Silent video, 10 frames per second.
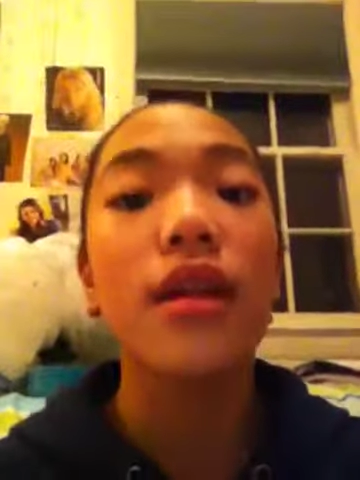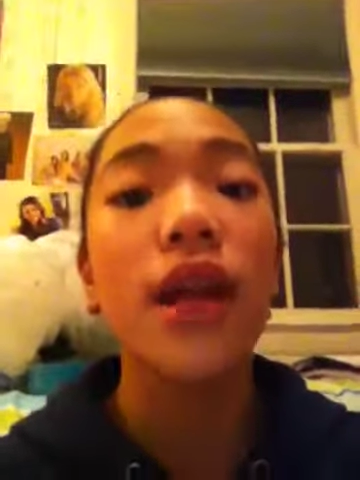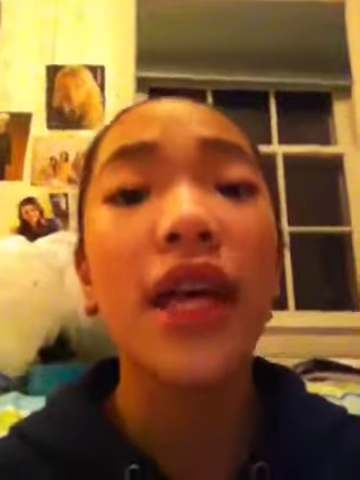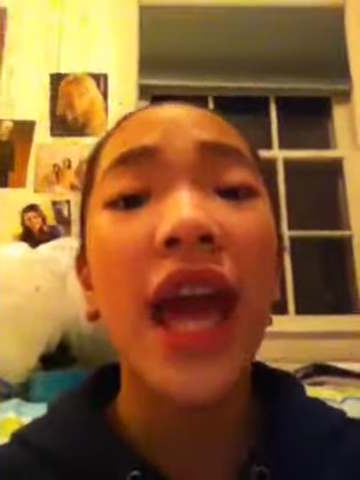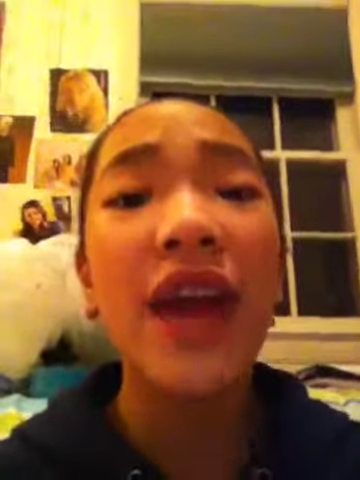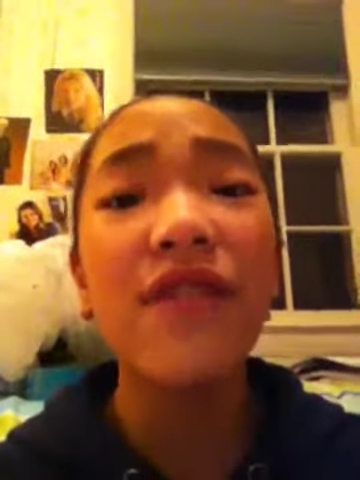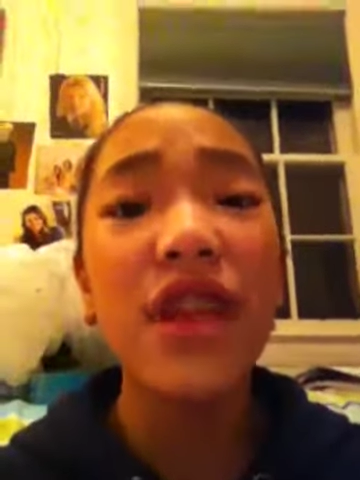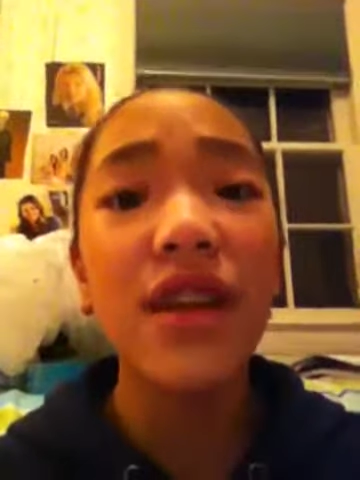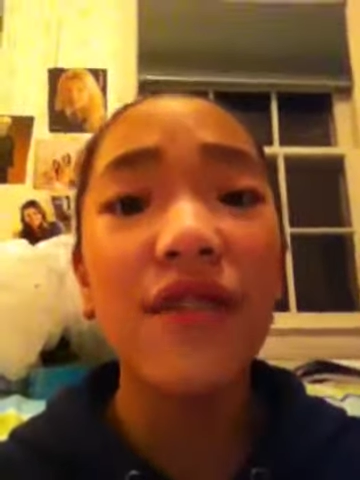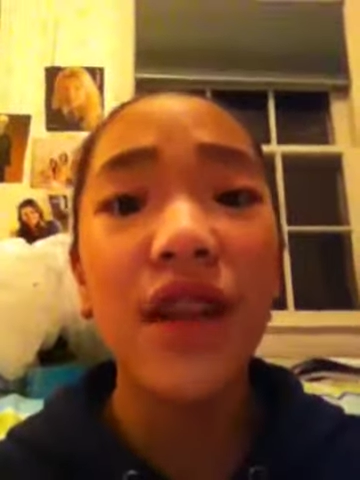like, I haven't
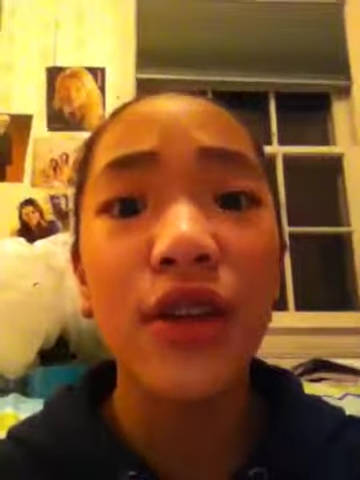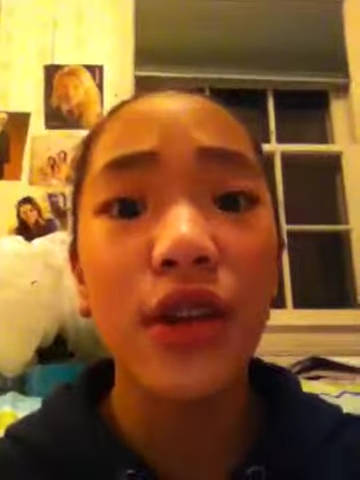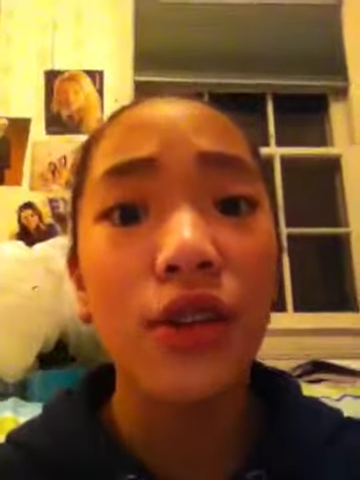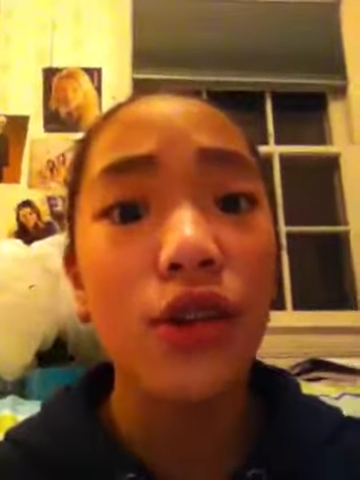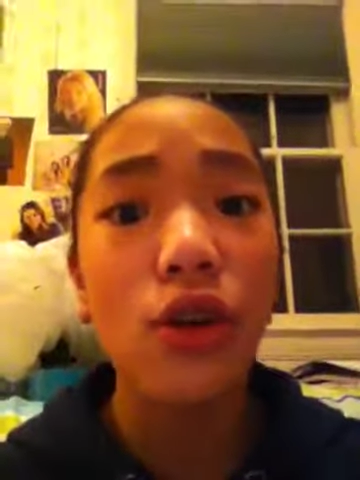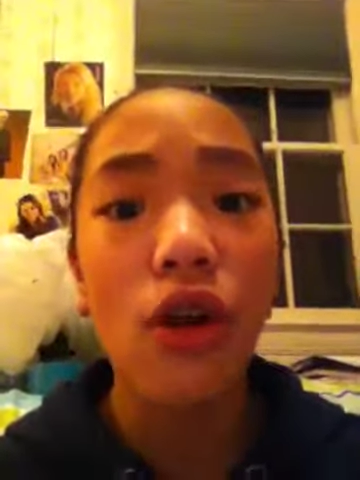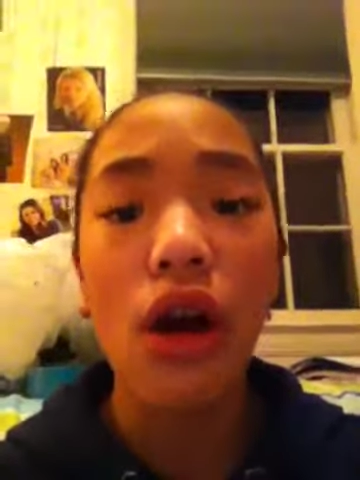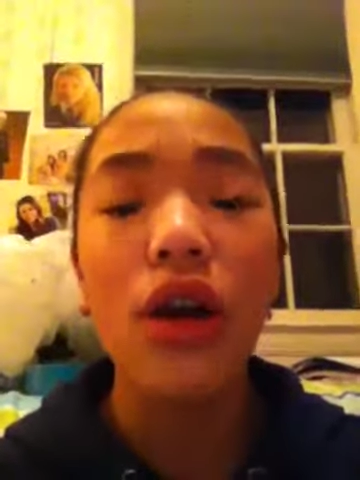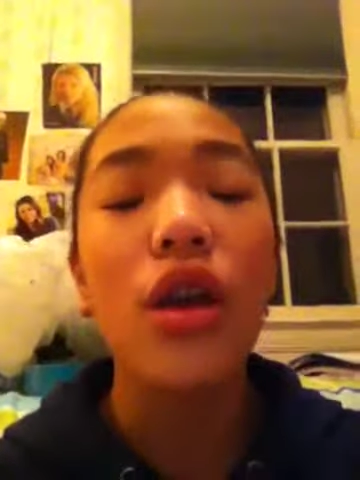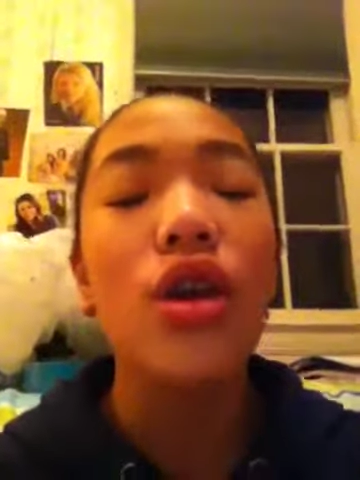done a video in so long.
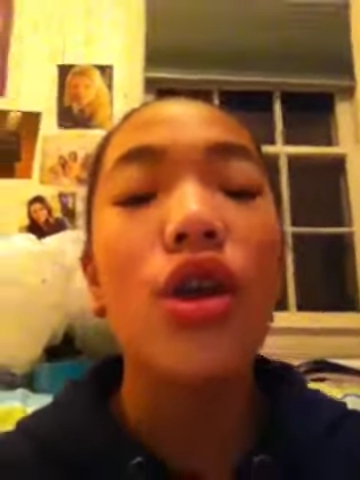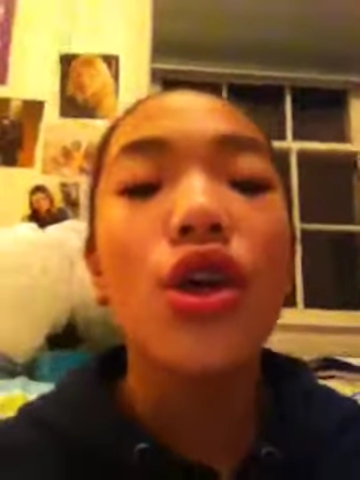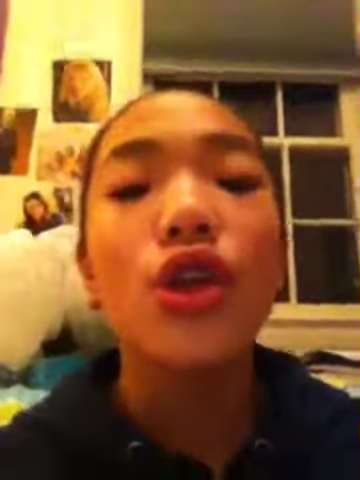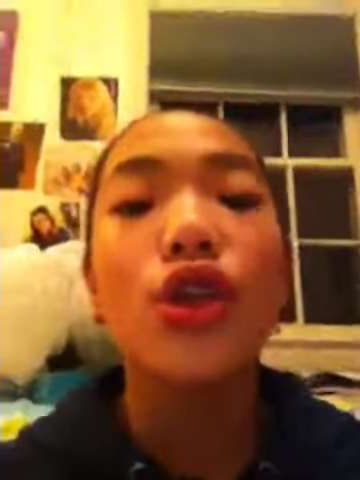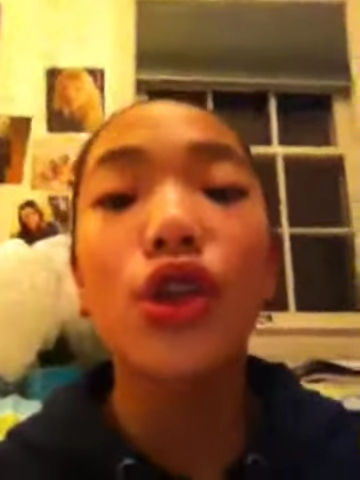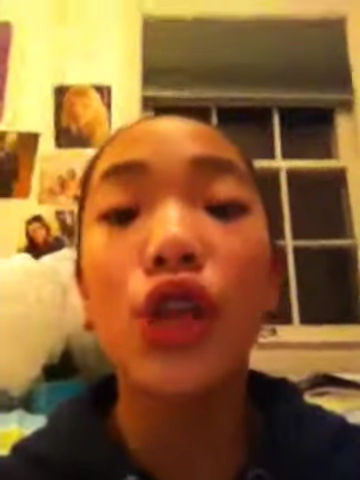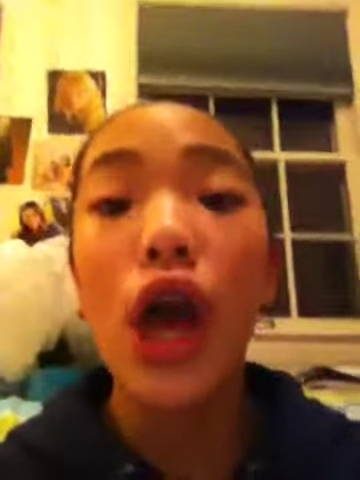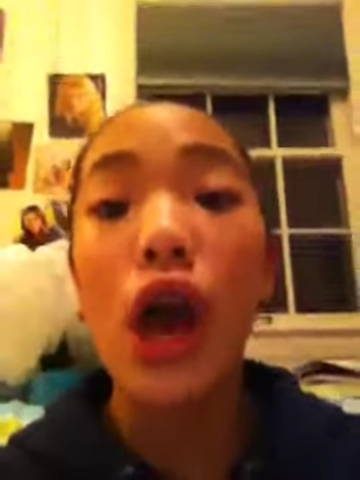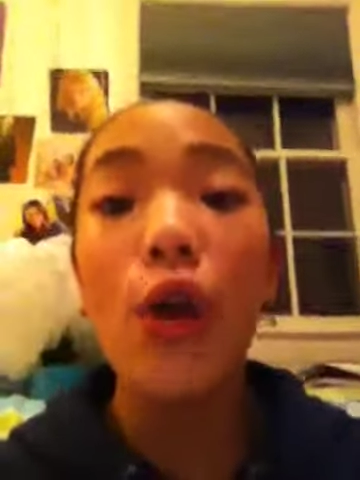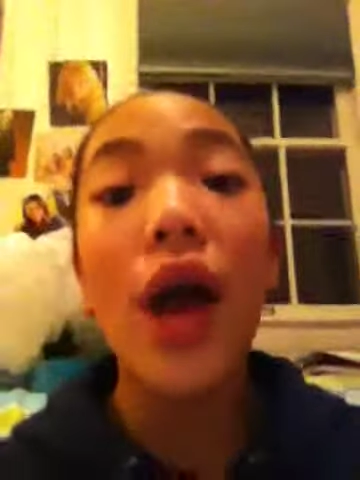
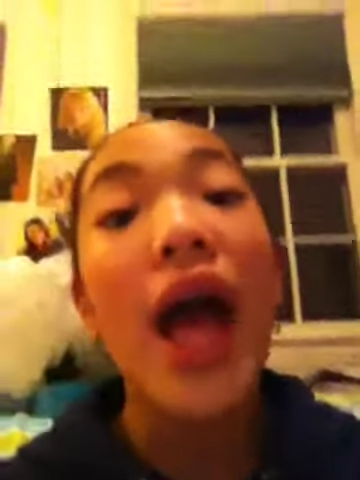So